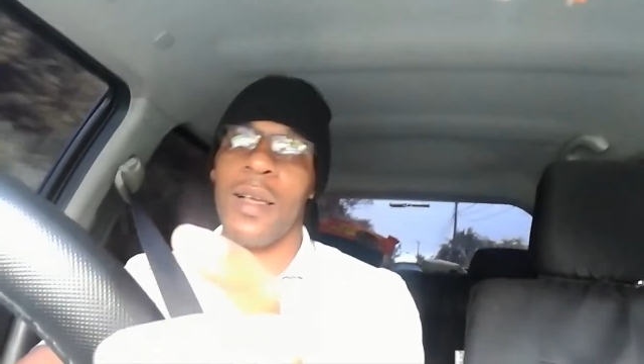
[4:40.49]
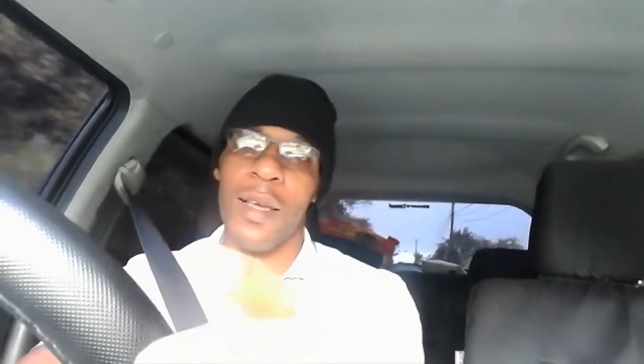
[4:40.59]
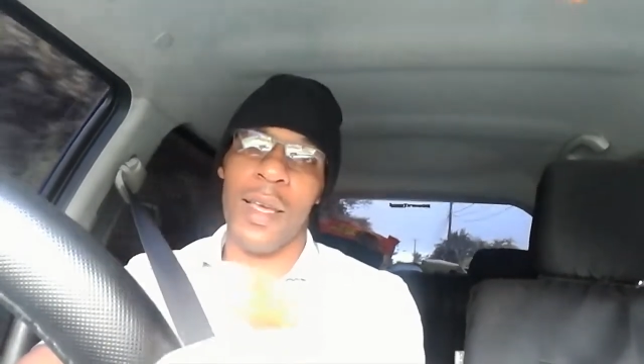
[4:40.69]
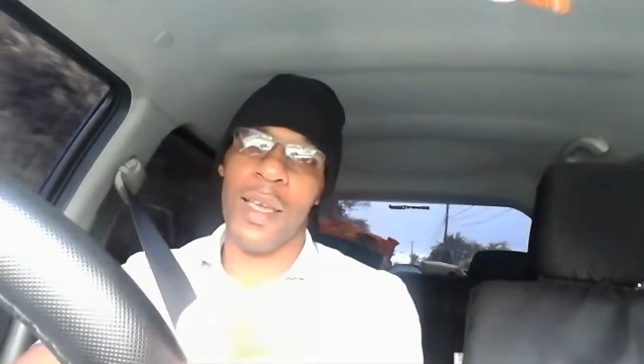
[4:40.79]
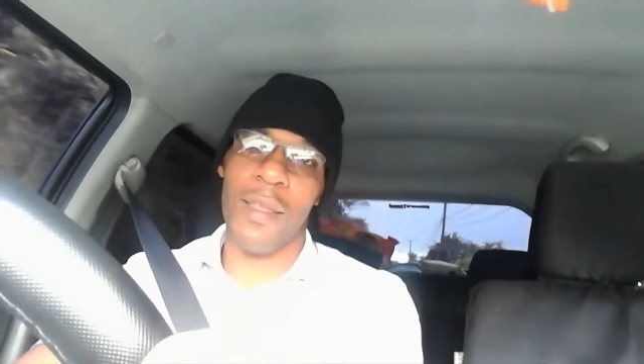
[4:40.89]

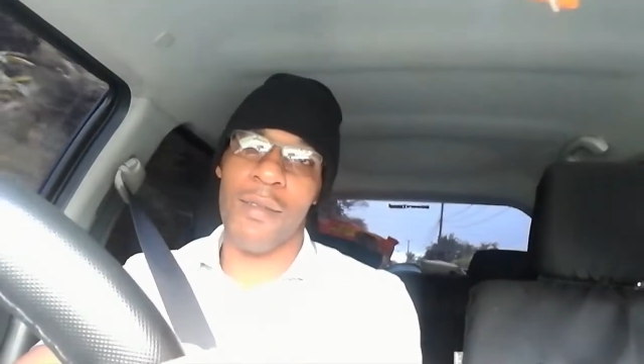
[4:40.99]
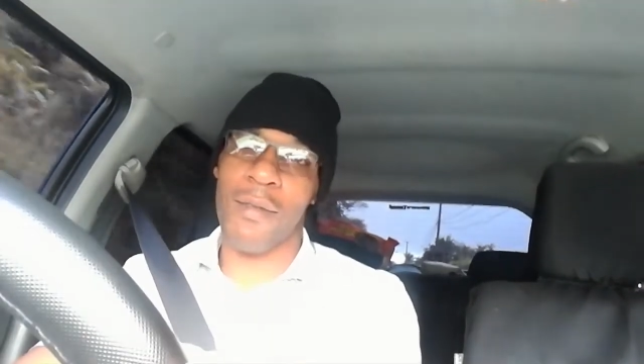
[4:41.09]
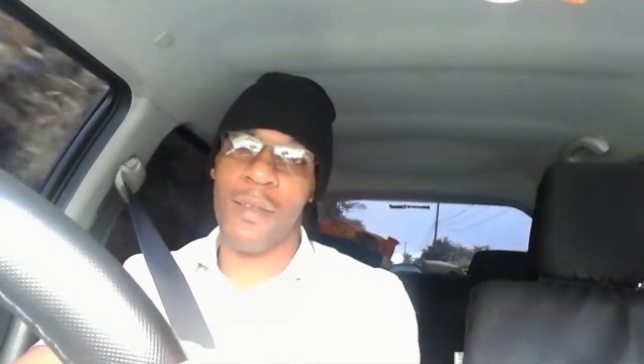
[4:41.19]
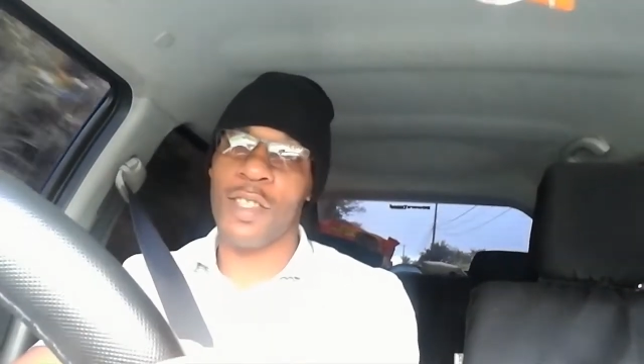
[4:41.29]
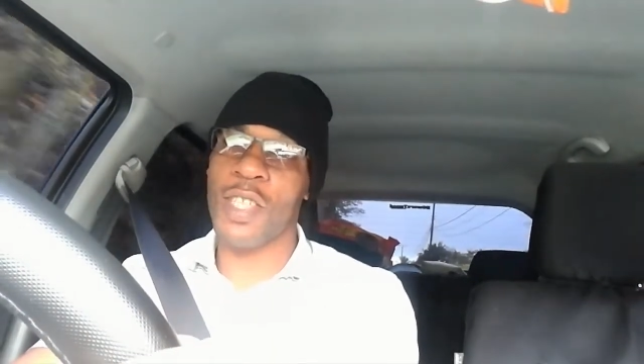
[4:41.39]
I
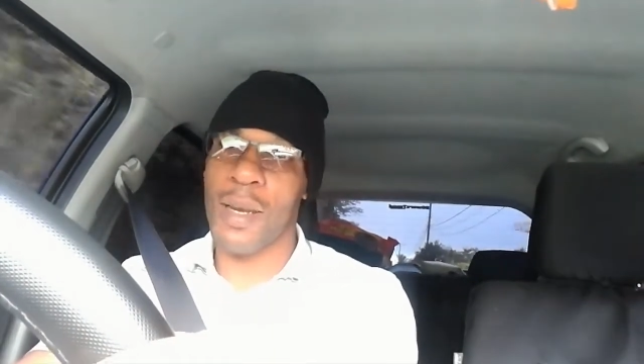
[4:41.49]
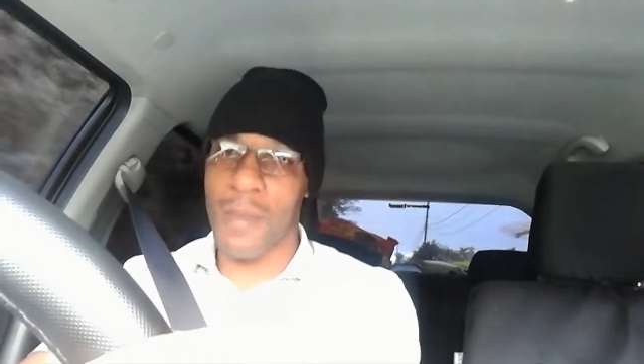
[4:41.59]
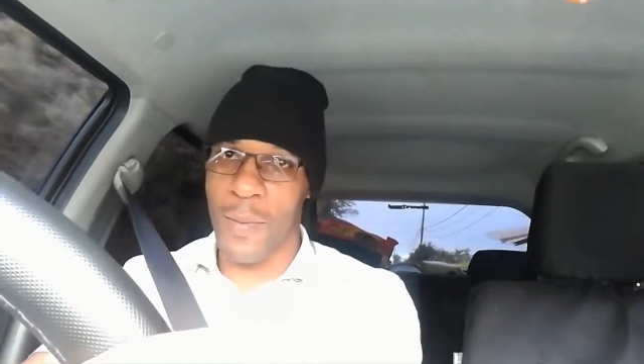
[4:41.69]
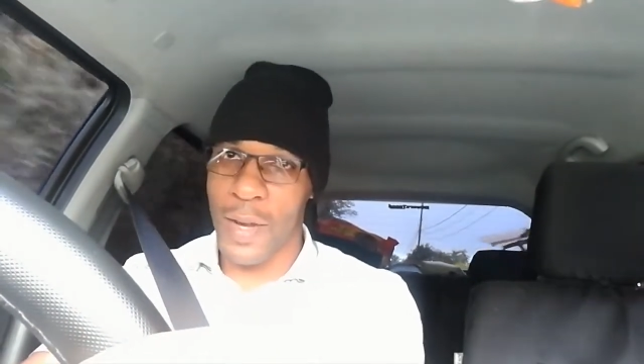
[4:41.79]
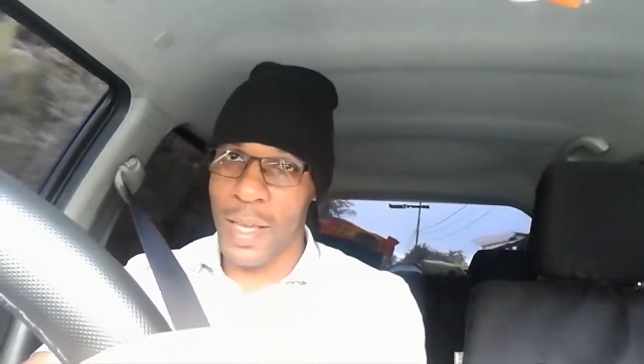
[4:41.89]
guess, shed
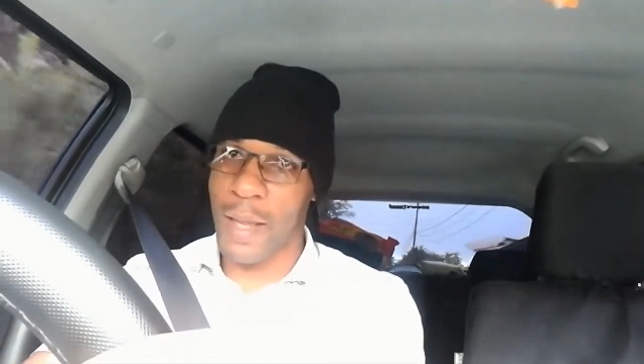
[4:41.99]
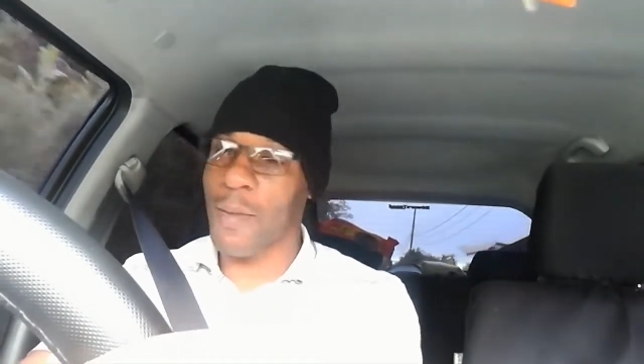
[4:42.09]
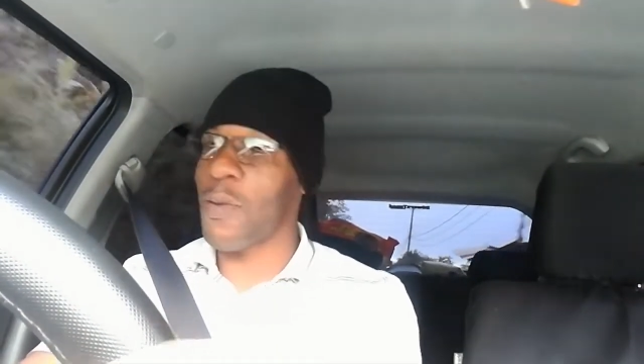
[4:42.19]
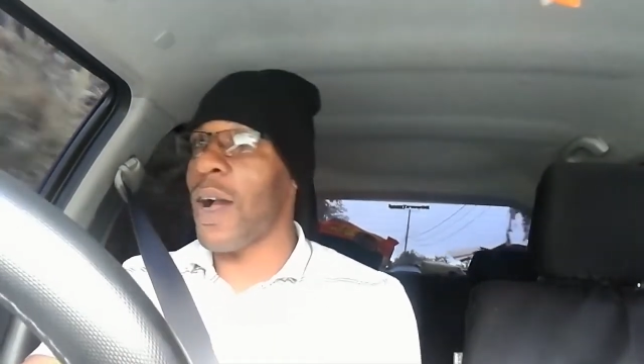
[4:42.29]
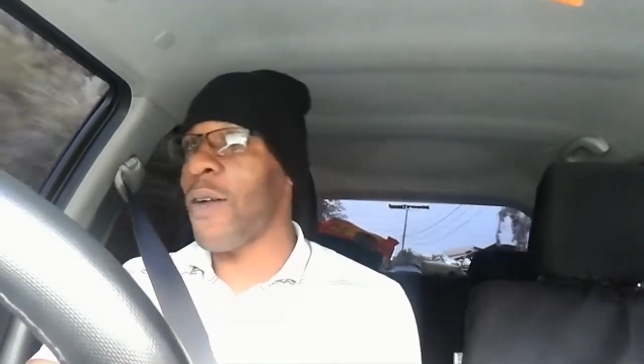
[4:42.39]
some light as
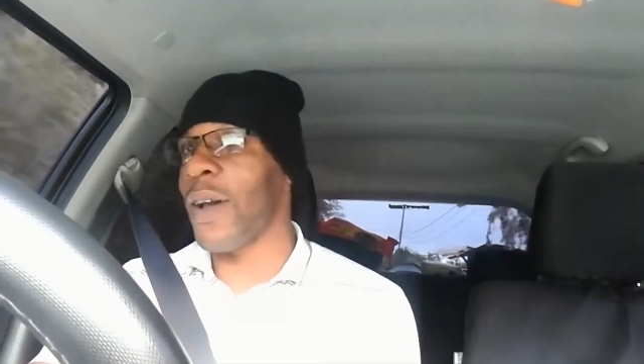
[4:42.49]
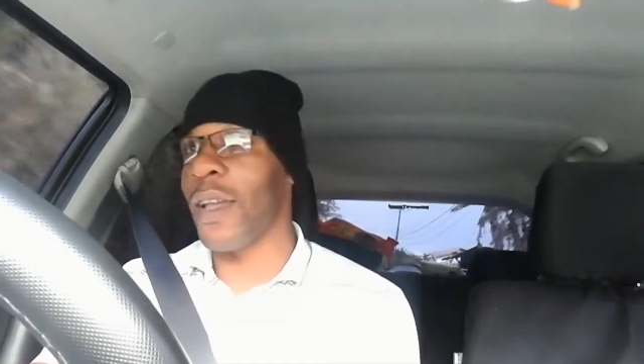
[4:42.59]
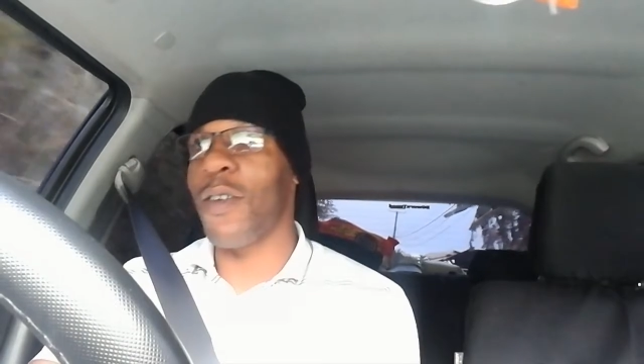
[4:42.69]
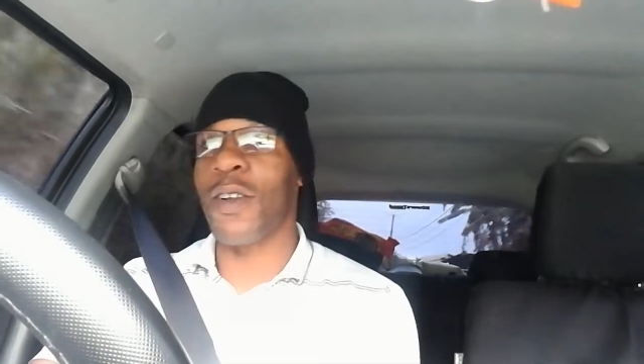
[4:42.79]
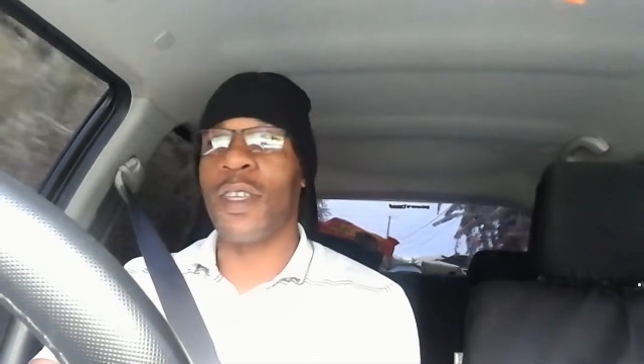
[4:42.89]
to how I
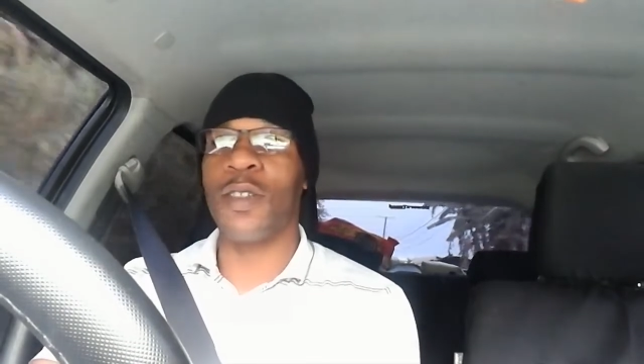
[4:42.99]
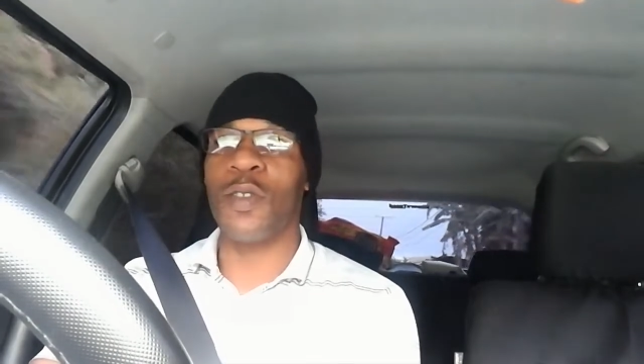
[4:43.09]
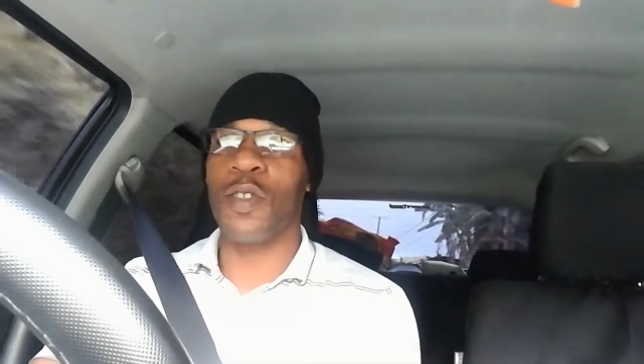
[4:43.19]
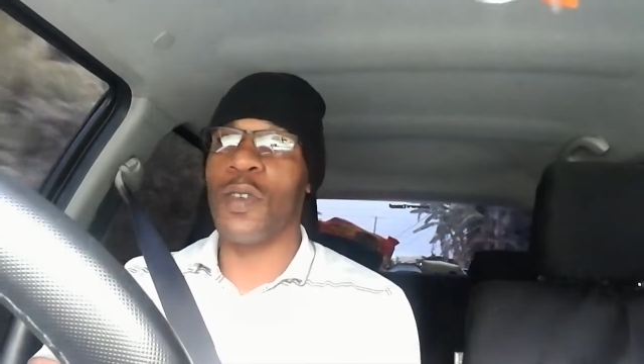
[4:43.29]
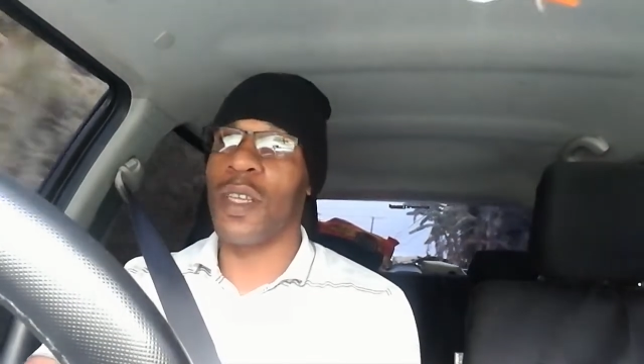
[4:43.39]
got into
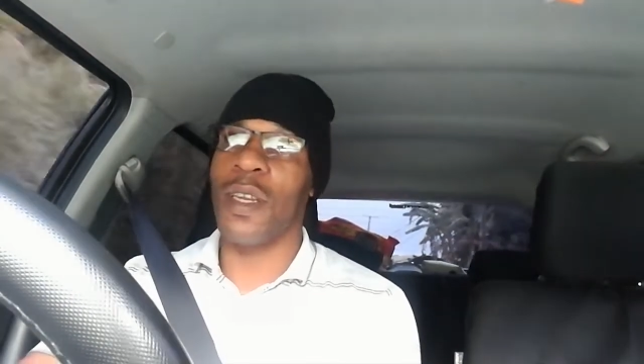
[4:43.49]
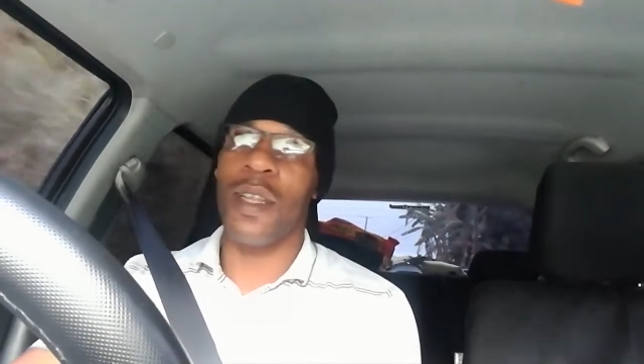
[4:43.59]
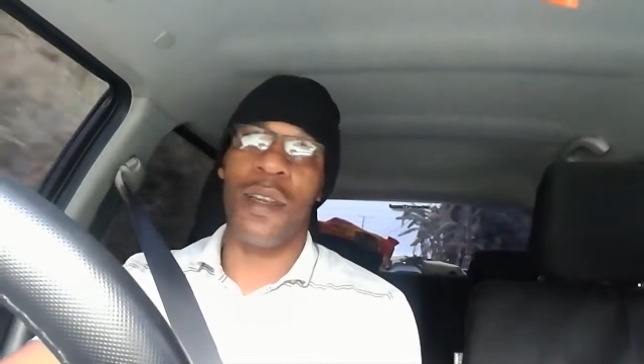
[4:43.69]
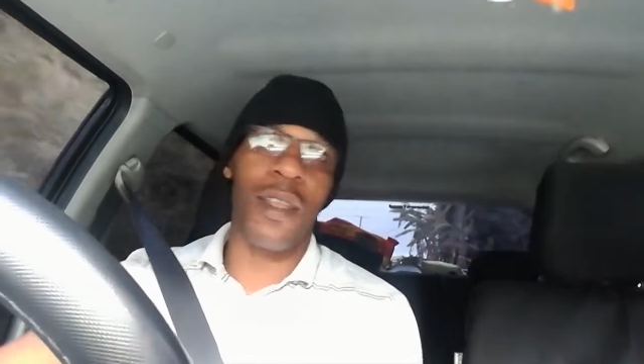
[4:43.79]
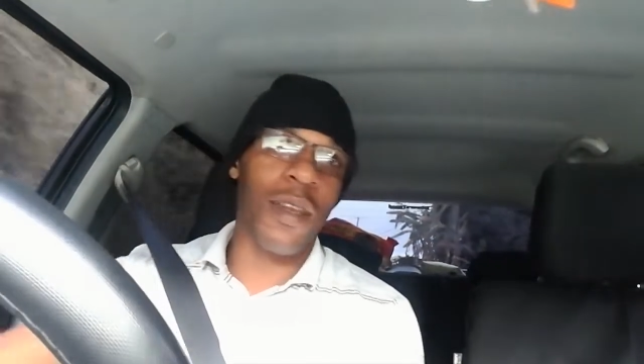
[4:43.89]
tuning
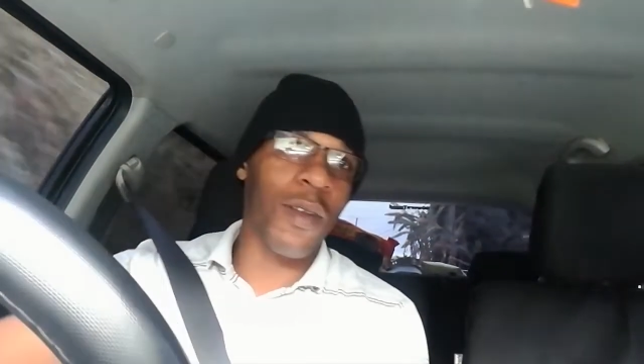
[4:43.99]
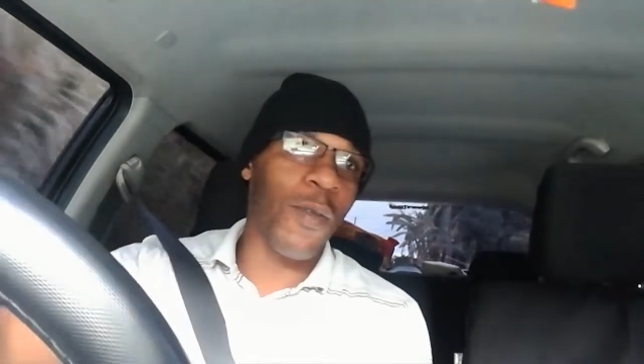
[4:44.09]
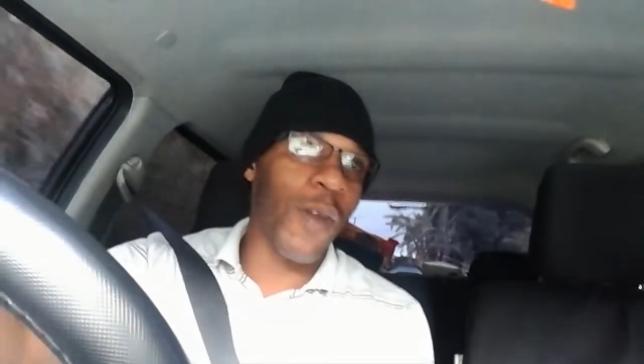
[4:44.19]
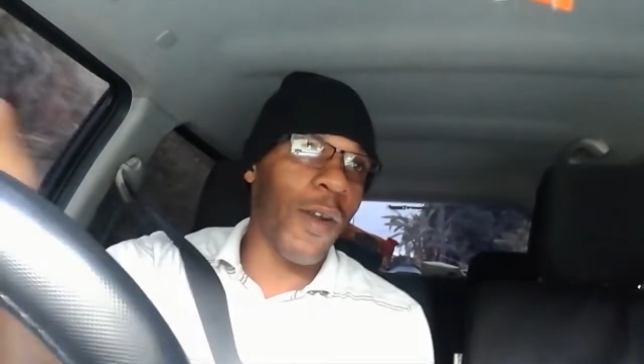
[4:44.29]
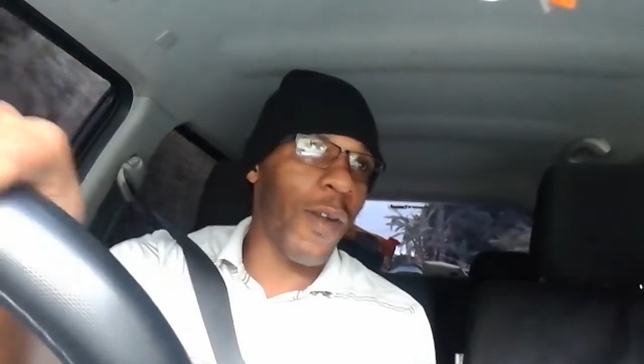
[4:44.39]
and then
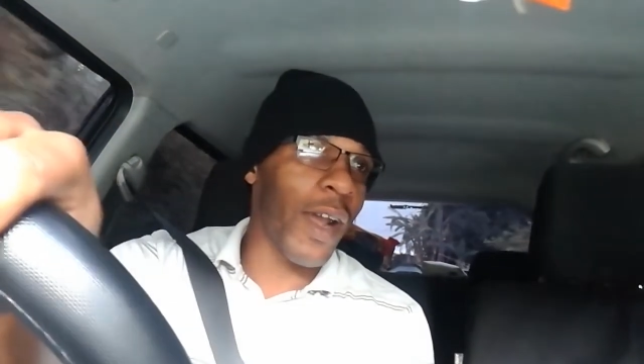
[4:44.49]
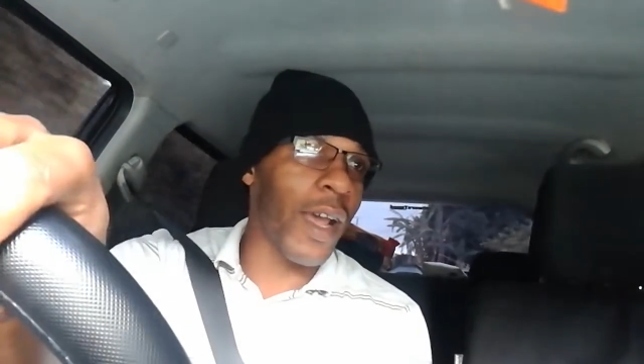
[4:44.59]
where